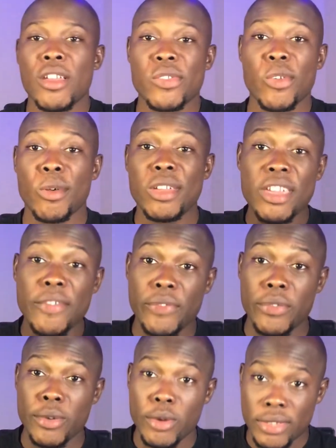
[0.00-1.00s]
So
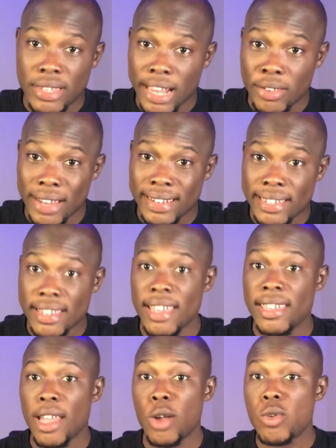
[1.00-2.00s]
if you notice that you're dating
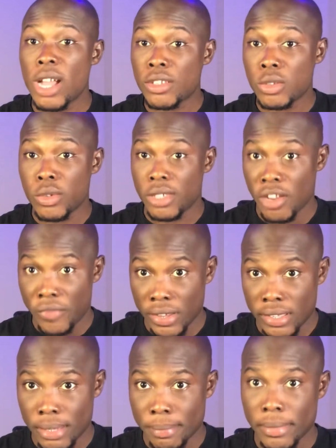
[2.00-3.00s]
a girl who has low
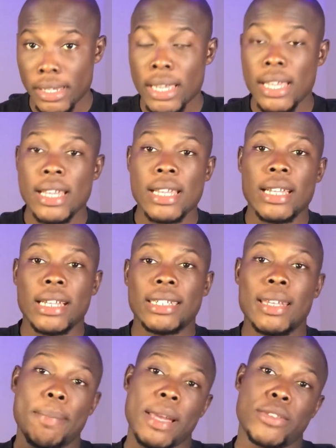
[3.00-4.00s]
self-esteem,
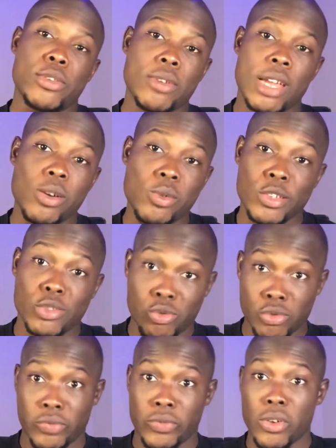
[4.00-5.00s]
the best thing you can always
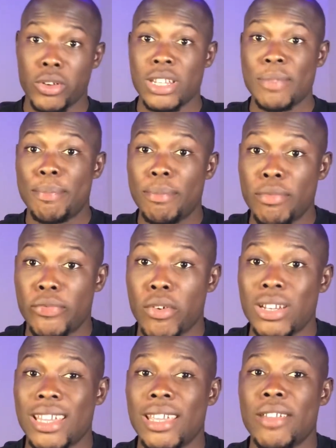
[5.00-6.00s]
do
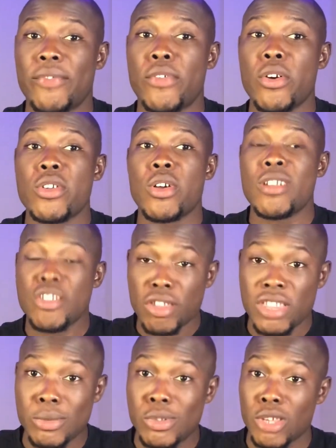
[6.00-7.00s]
for your
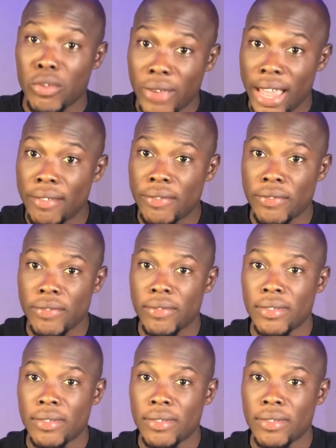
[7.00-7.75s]
relationship to survive